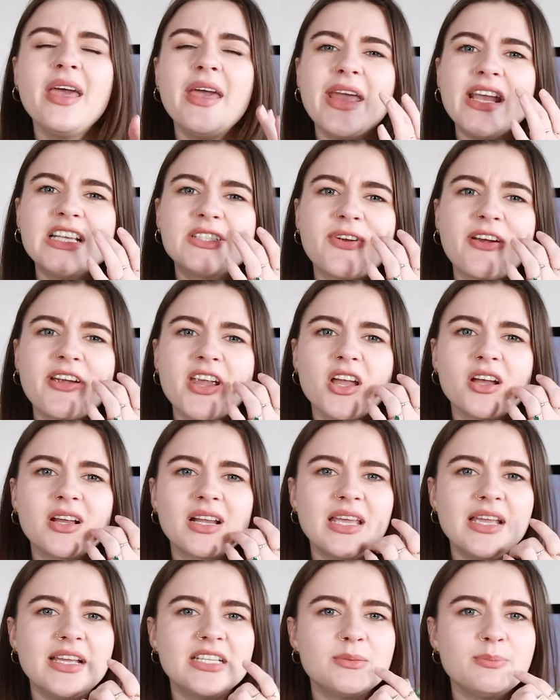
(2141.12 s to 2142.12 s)
It's very
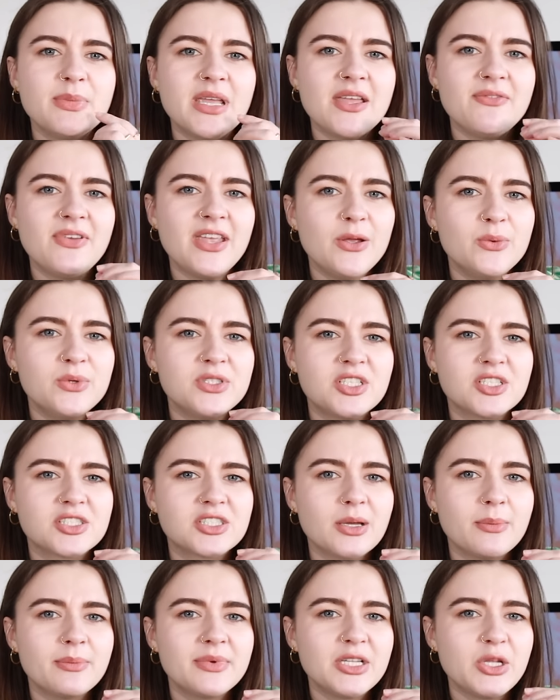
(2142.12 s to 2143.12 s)
unclear to me if he was just
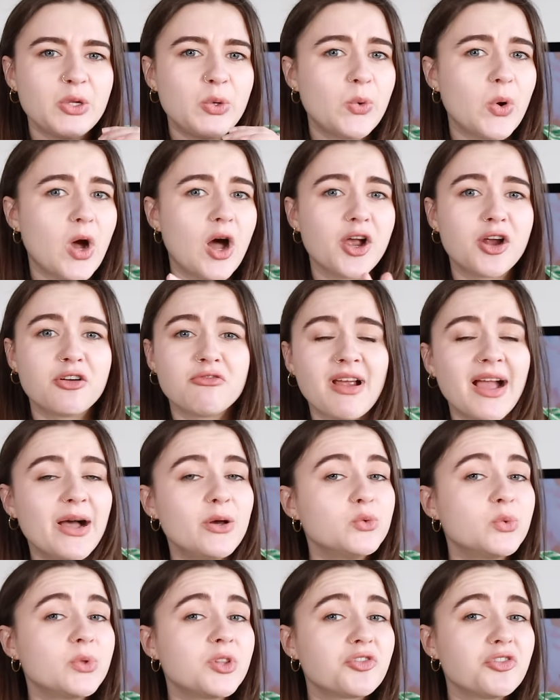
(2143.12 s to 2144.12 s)
somebody who hung
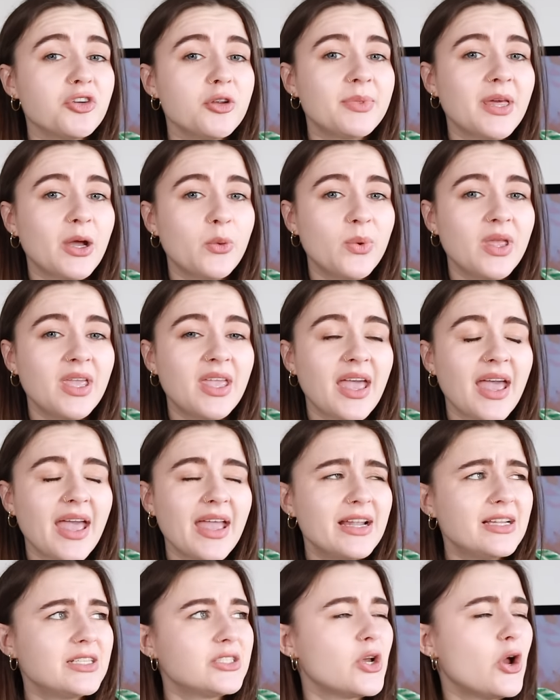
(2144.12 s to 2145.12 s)
around with the group that
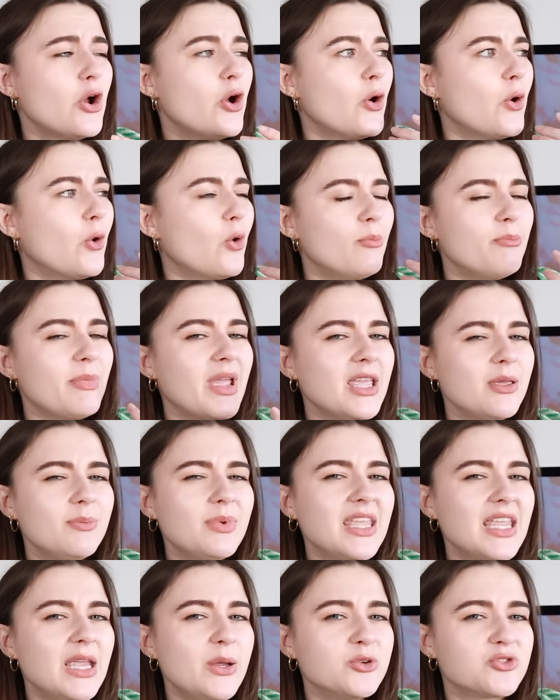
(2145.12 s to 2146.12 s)
weekend or
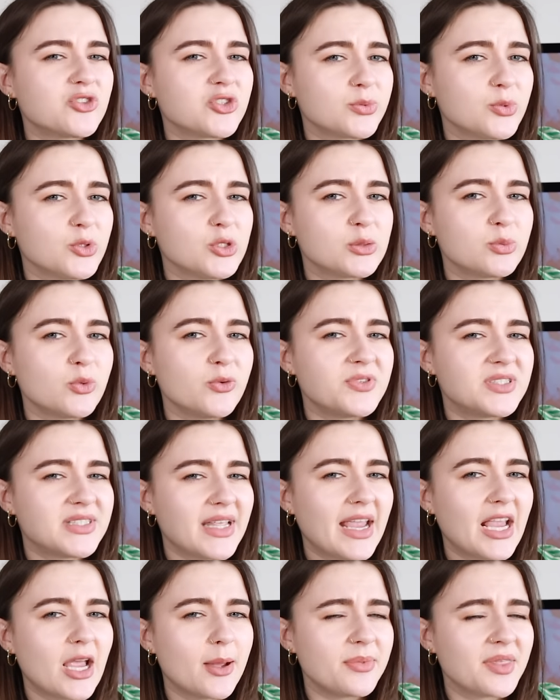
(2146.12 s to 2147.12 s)
maybe he was responsible for
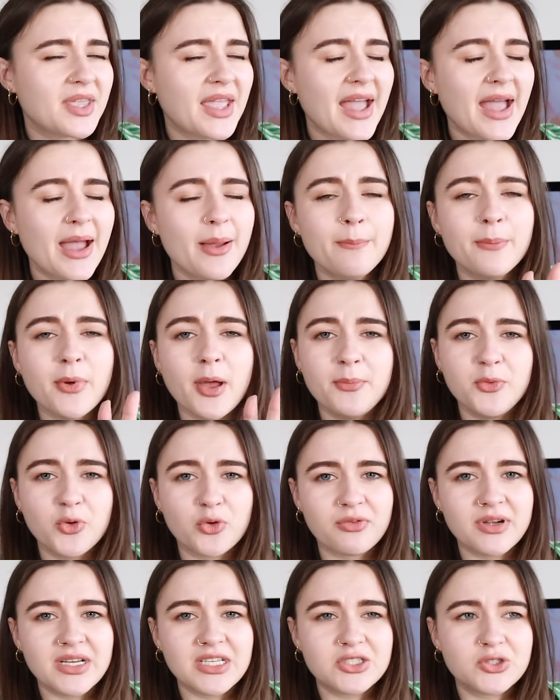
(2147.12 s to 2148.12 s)
setting up the camp. I'm
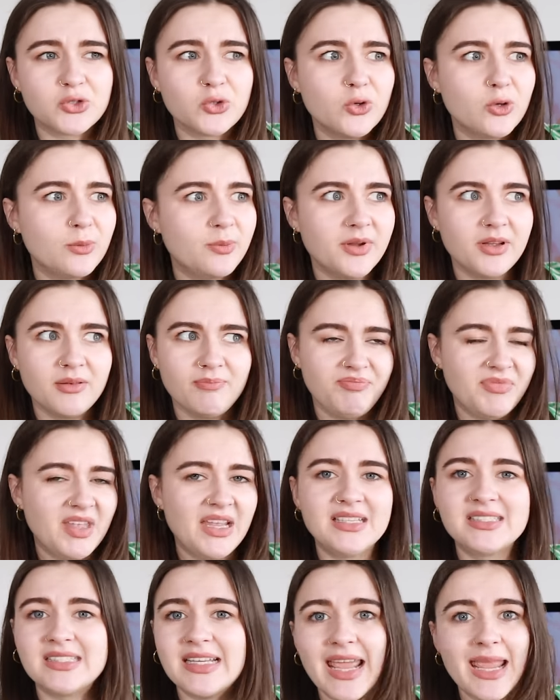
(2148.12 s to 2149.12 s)
not really sure, but
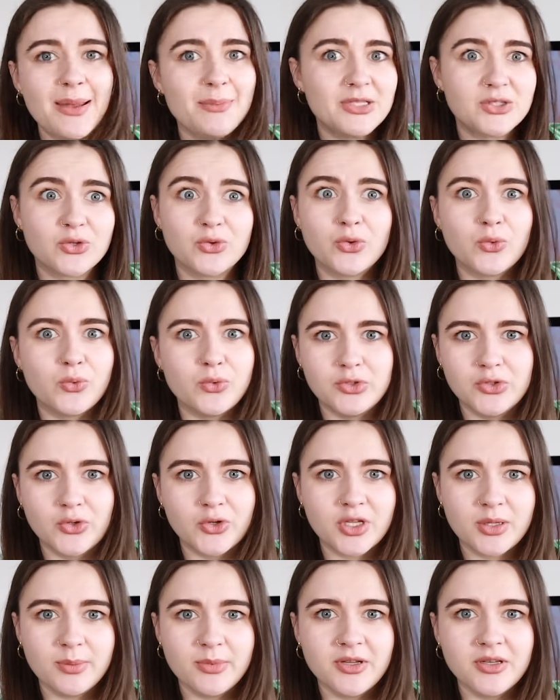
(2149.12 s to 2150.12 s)
his name is on all the
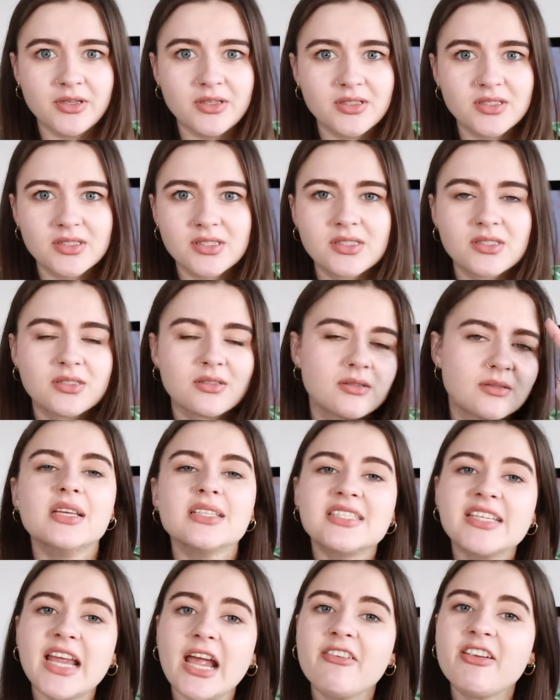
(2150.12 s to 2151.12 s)
documents.
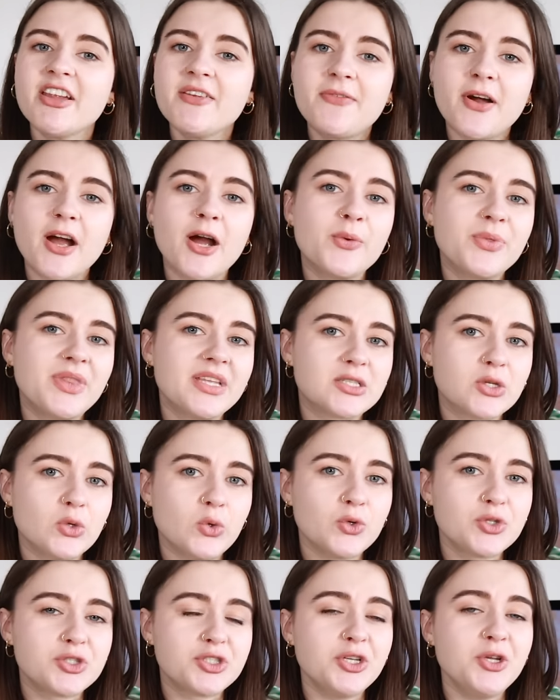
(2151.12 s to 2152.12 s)
Sherry filed this
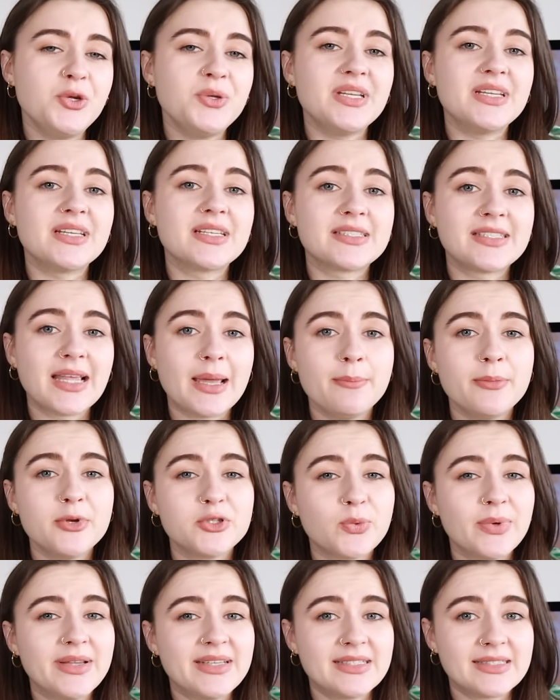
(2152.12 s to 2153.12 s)
lawsuit in December
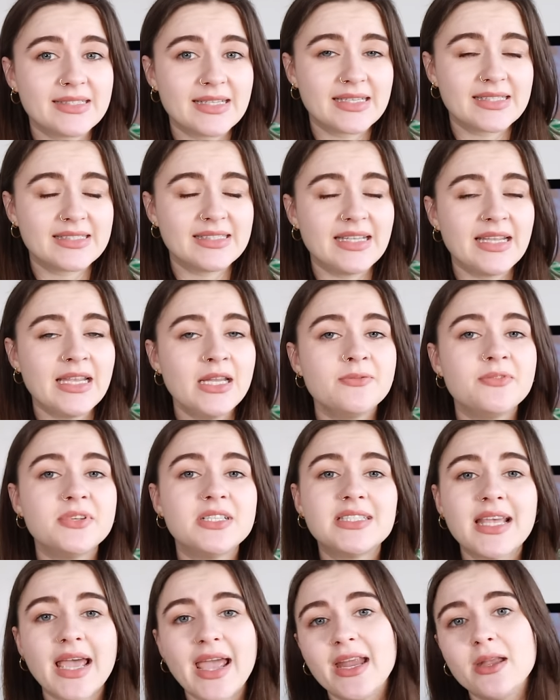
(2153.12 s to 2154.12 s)
2016 for
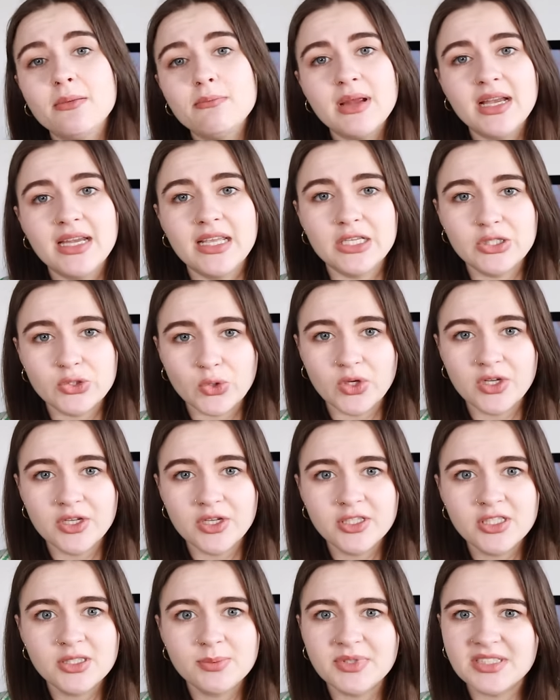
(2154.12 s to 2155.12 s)
$10 million,
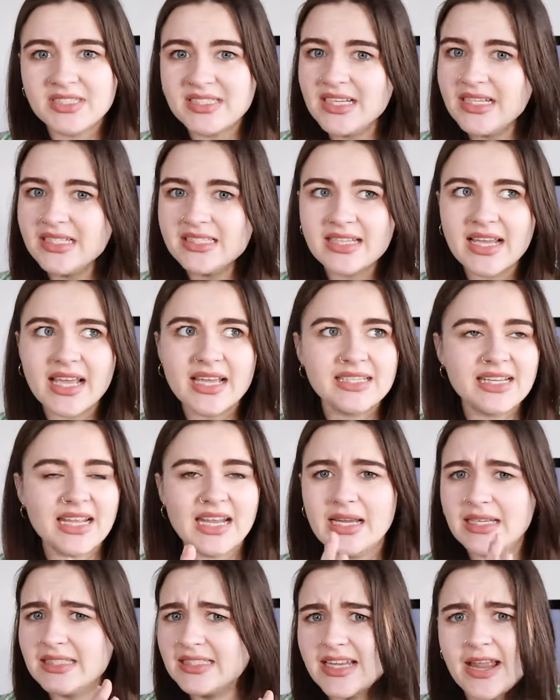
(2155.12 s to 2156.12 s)
but she said
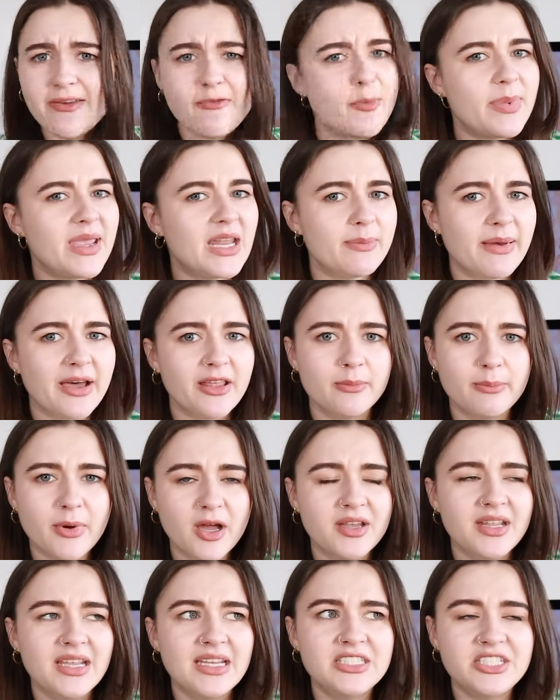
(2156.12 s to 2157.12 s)
it has never been about the
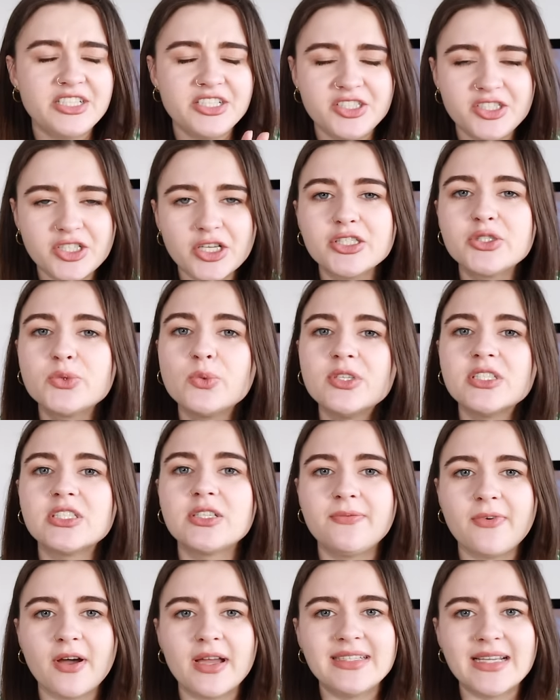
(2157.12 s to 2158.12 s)
money, she just wants
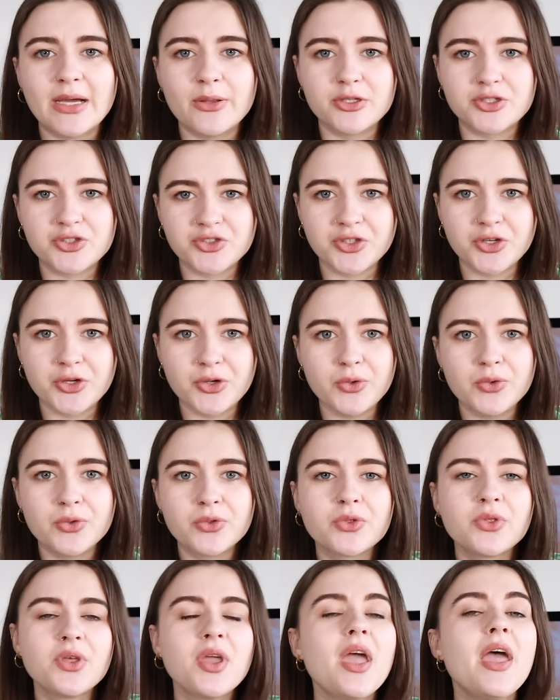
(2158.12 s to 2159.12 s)
to find out the
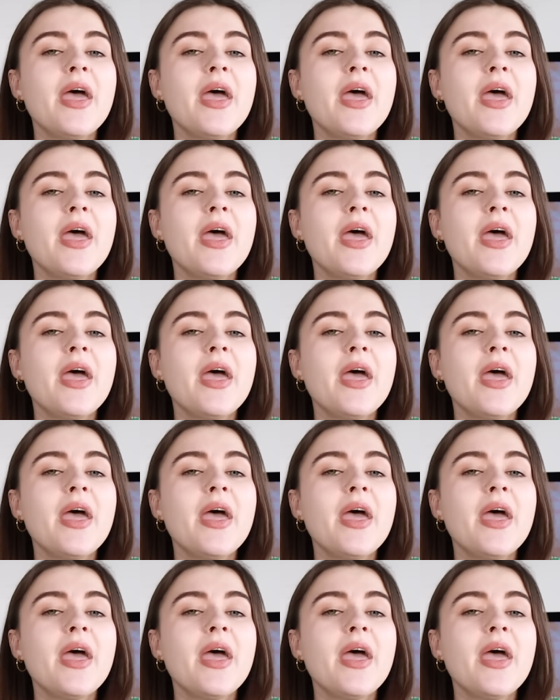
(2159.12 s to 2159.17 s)
truth.